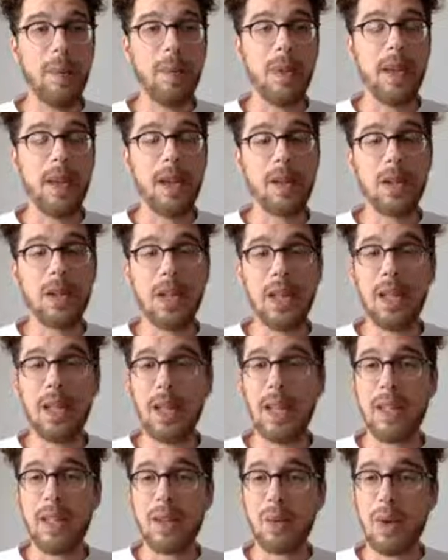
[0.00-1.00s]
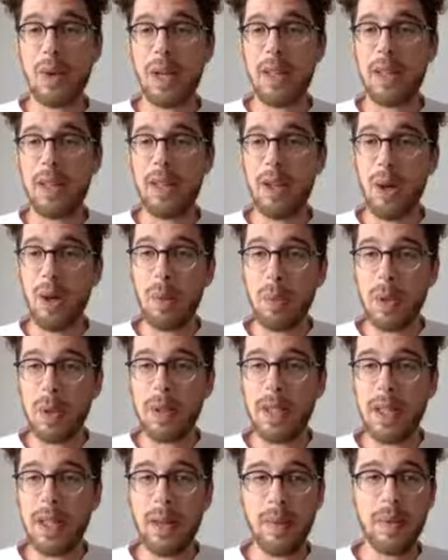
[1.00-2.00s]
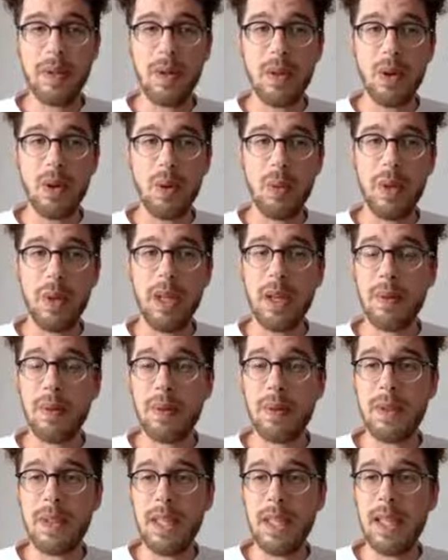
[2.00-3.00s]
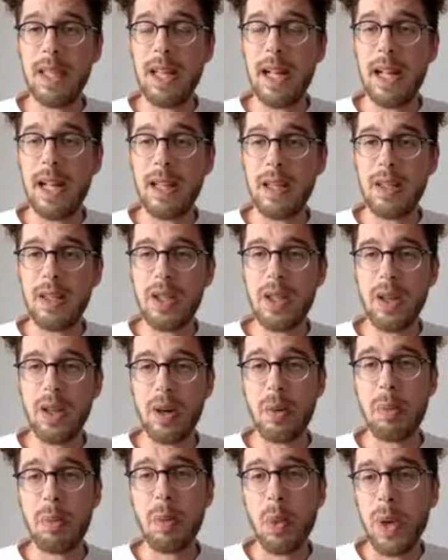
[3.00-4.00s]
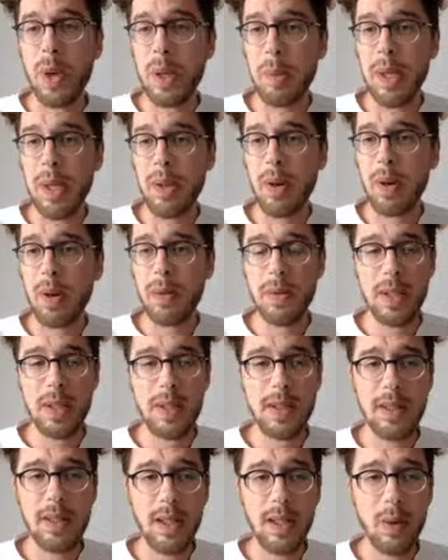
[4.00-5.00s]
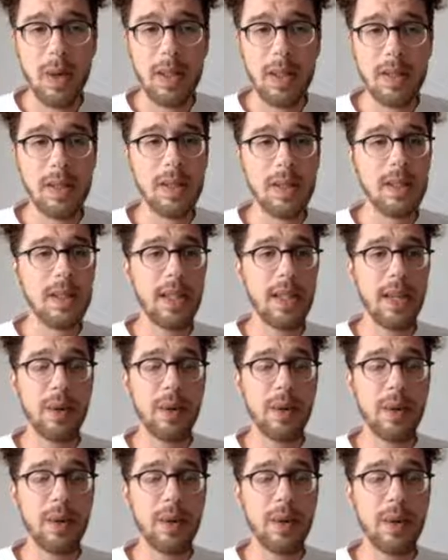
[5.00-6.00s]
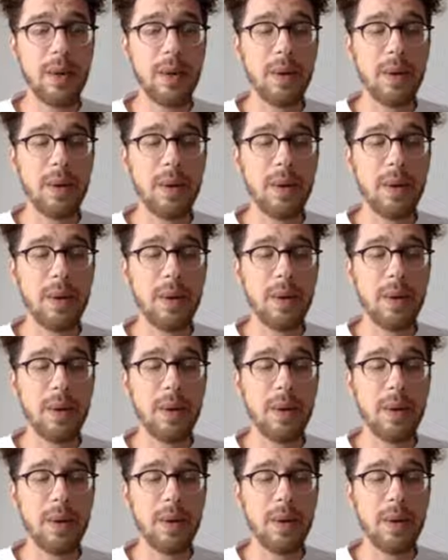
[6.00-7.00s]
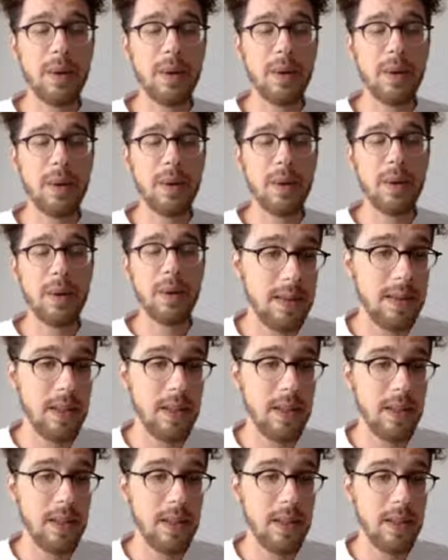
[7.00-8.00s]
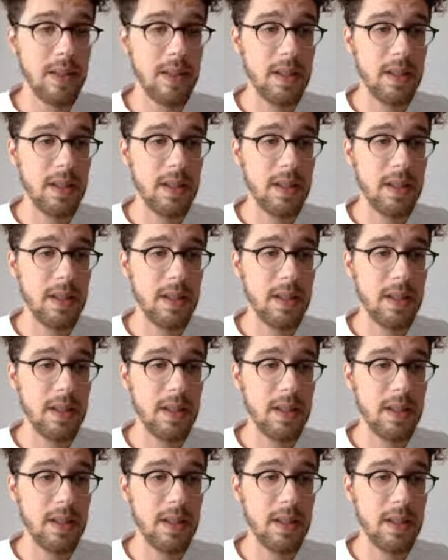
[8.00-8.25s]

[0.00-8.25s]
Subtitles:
Actually, it's quite the opposite. So we have seen algae are way better off than seagrasses. Therefore, we need to reject our hypothesis.